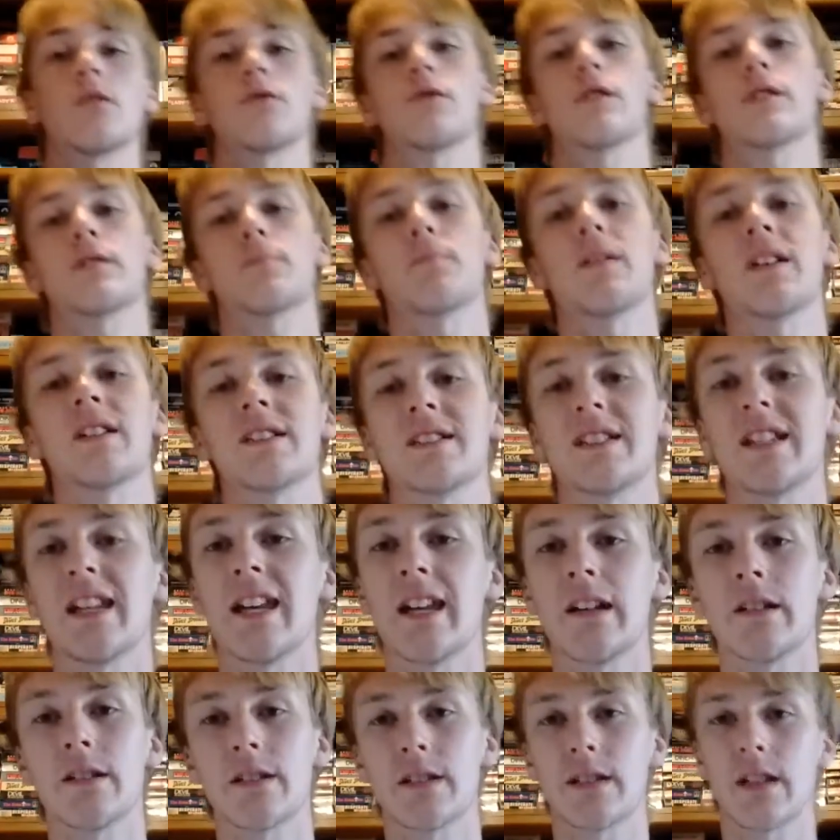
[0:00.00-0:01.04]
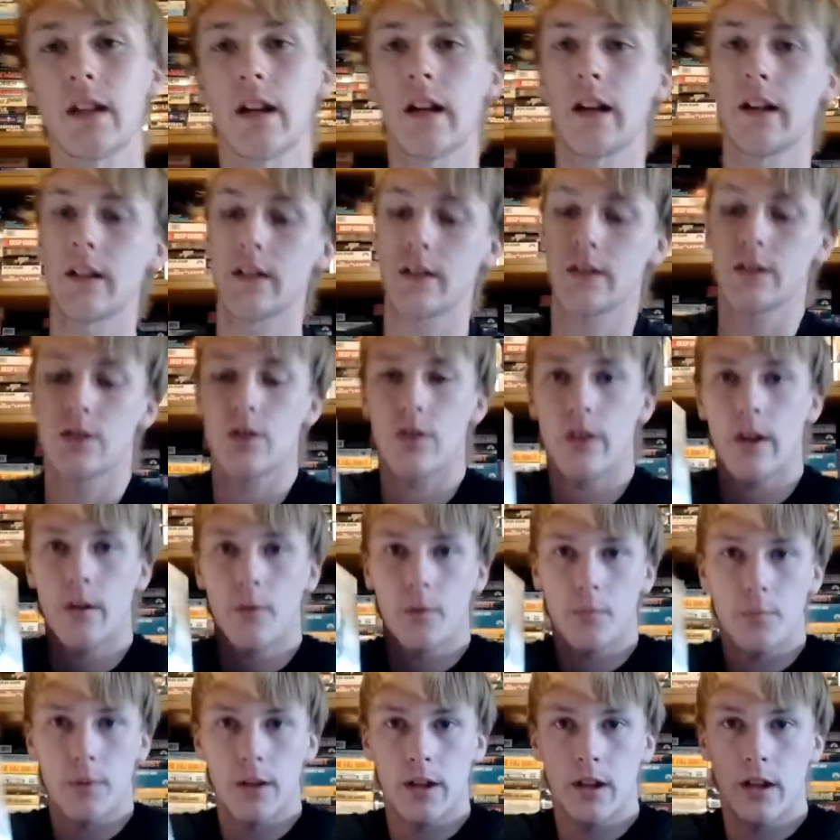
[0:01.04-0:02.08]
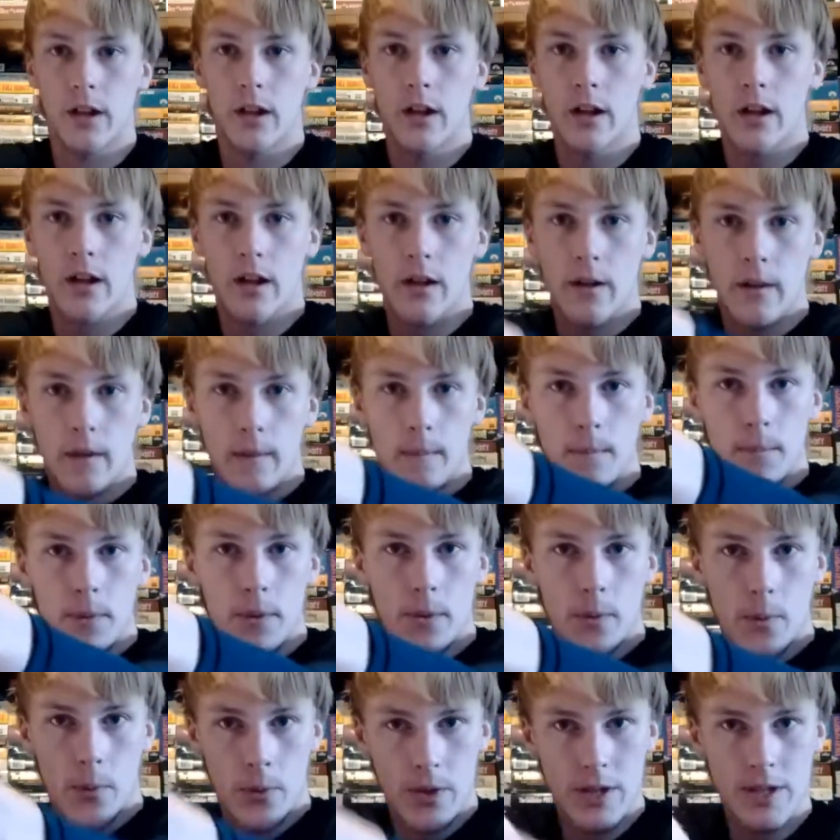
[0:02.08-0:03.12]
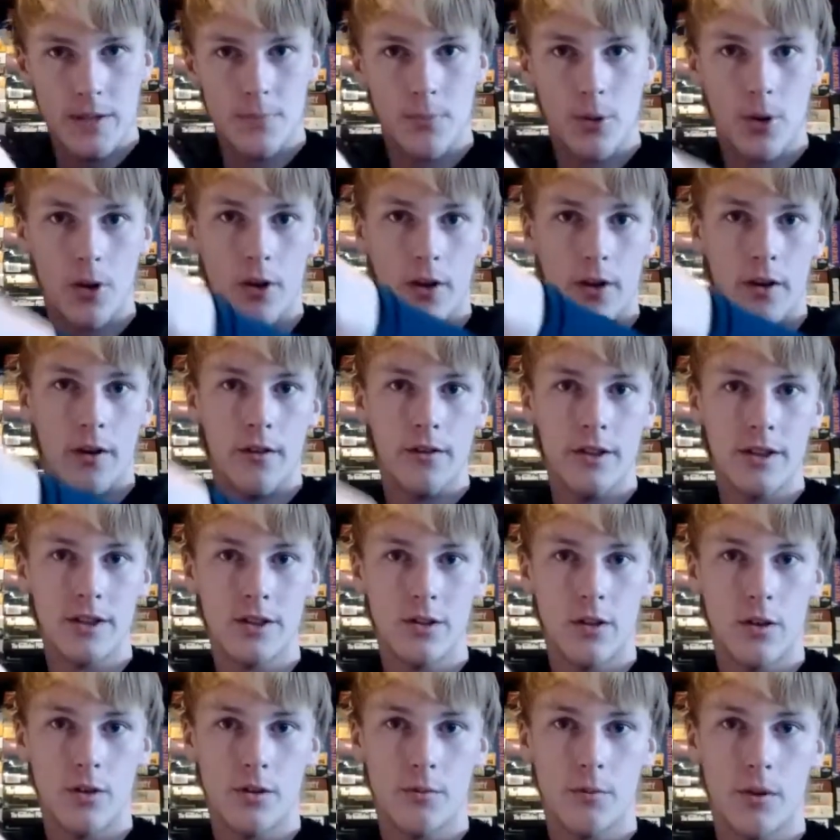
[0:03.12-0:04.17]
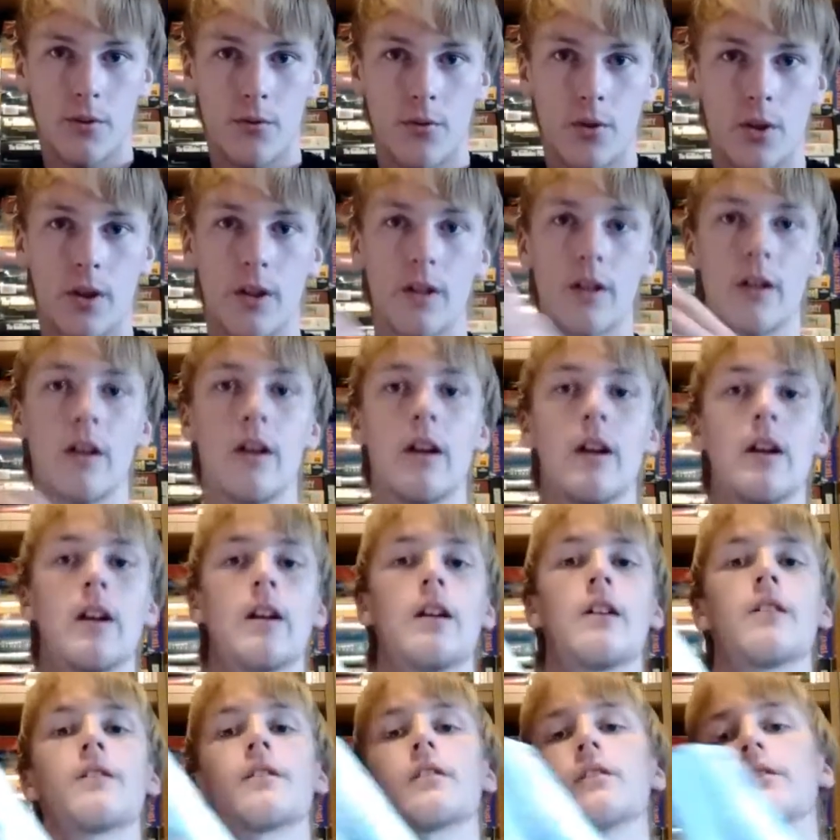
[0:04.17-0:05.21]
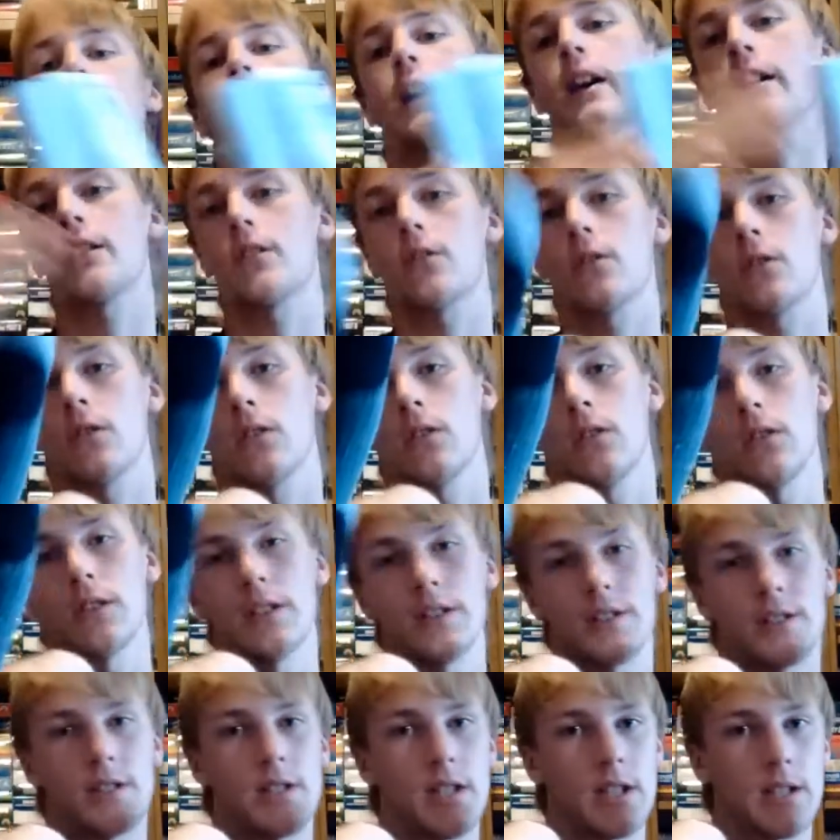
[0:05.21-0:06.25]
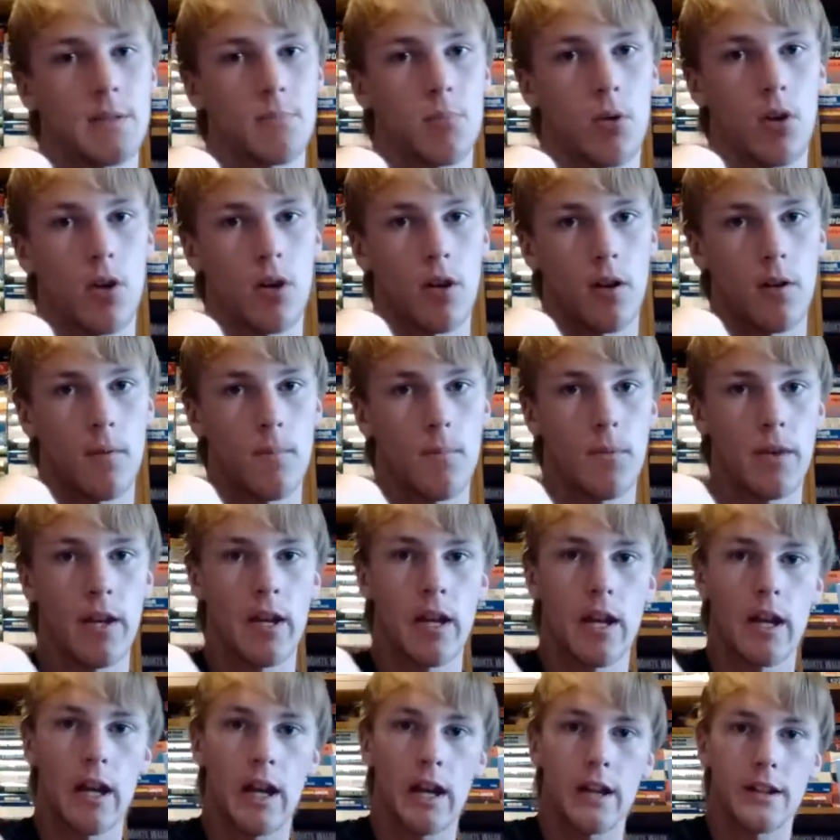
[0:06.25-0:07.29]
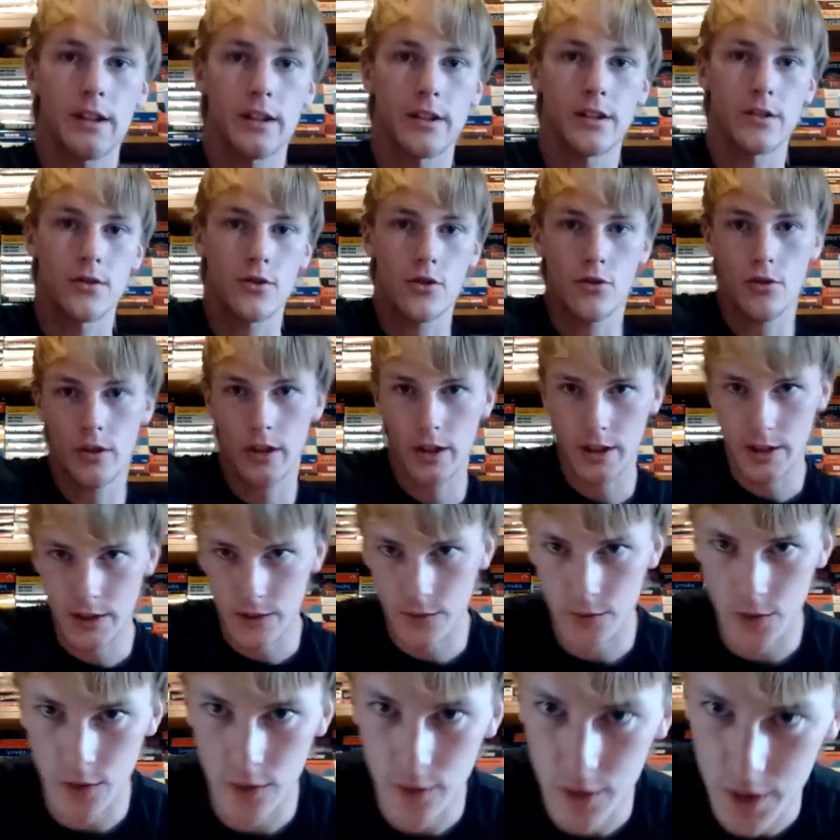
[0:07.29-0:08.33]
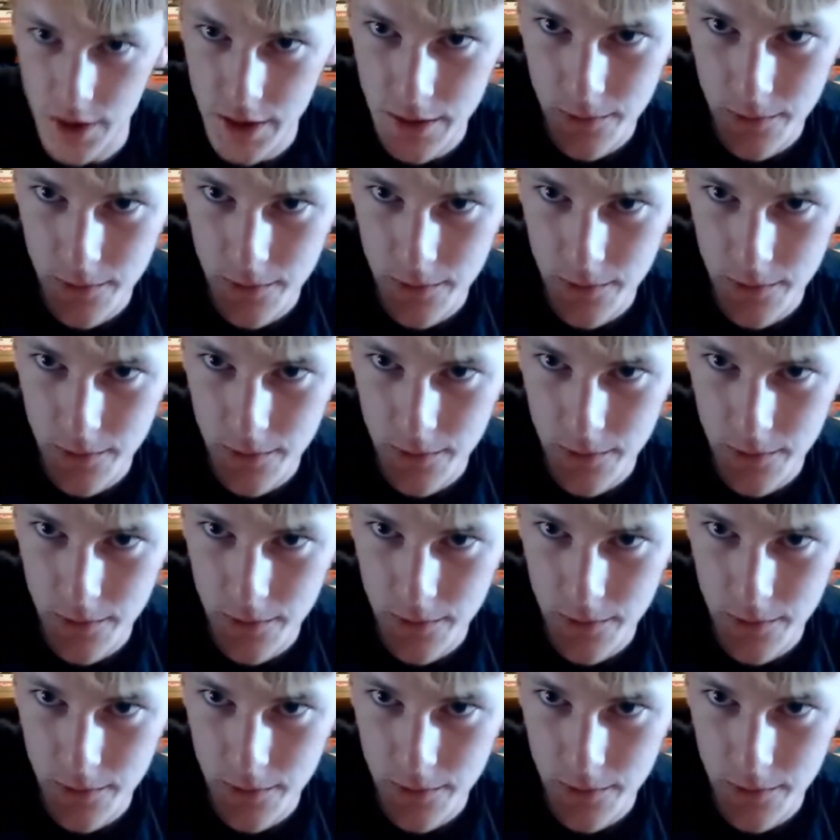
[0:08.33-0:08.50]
just means the inside, so that would be this part, this arch of my foot. The lateral is this part, and then the transverse,